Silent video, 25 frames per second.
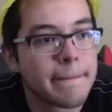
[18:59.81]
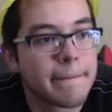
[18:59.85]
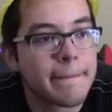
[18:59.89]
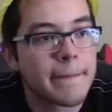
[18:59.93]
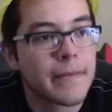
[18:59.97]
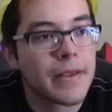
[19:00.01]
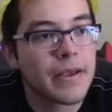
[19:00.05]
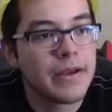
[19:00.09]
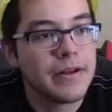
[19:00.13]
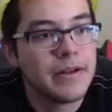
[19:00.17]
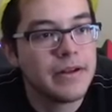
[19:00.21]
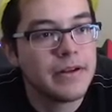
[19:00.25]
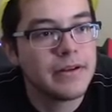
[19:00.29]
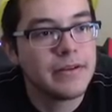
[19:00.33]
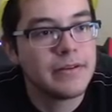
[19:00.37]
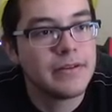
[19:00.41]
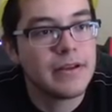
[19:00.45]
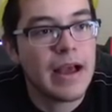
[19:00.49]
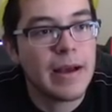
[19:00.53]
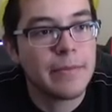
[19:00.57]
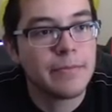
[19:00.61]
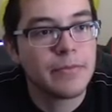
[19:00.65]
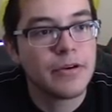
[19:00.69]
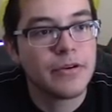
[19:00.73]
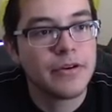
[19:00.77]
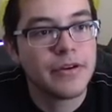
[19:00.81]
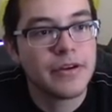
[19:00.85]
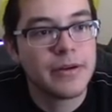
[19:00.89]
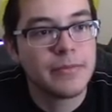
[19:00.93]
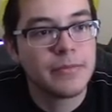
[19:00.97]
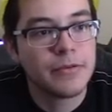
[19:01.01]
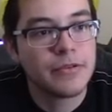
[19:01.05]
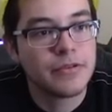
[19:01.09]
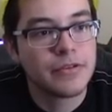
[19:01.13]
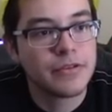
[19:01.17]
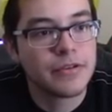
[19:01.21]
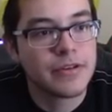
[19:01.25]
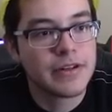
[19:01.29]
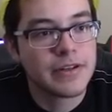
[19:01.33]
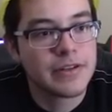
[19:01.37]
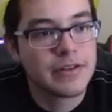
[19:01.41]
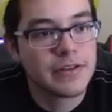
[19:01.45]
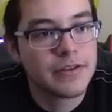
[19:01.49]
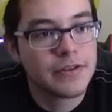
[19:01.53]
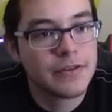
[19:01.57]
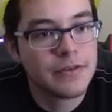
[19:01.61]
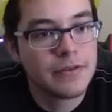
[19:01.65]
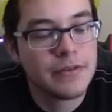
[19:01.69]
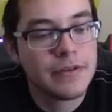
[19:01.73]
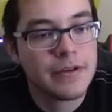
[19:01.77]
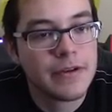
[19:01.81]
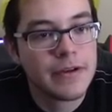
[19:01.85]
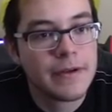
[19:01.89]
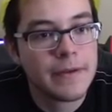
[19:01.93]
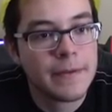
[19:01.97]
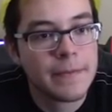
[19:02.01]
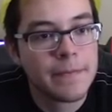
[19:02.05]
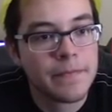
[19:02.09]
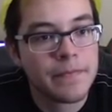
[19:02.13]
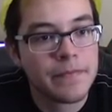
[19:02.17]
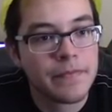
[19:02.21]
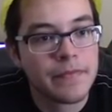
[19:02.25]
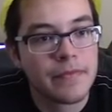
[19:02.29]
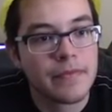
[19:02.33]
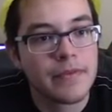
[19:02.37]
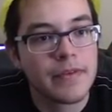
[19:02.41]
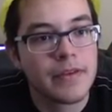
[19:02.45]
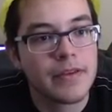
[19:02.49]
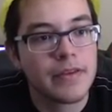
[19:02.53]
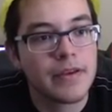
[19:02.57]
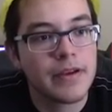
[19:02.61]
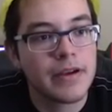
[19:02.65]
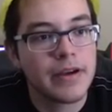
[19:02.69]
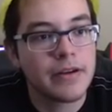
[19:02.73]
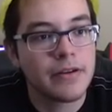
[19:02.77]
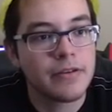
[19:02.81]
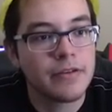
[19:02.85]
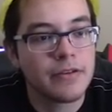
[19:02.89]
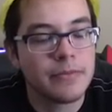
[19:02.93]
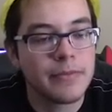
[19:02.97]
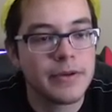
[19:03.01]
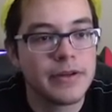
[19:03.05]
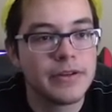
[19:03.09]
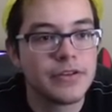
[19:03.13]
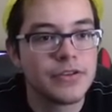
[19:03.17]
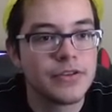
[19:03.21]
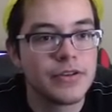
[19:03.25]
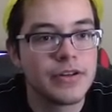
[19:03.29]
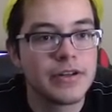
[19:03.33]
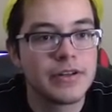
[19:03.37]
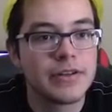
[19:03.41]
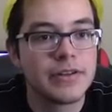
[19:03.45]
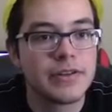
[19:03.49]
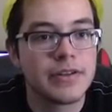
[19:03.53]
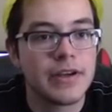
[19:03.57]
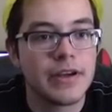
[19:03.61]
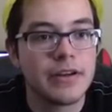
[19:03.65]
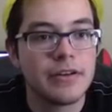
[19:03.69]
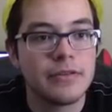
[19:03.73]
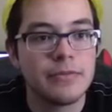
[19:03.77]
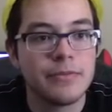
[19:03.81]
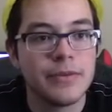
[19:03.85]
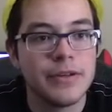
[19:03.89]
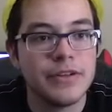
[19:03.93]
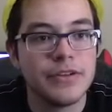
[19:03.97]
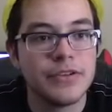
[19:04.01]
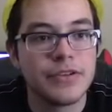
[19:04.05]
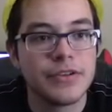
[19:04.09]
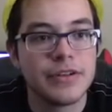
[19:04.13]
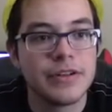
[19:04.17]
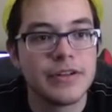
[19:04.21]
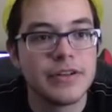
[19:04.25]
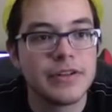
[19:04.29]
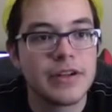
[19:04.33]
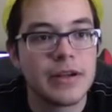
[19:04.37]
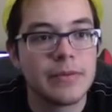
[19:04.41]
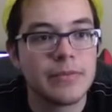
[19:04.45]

Okay, I need to- I'm going, I'm going across this dude. I think I don't know my tricks. I know my tricks.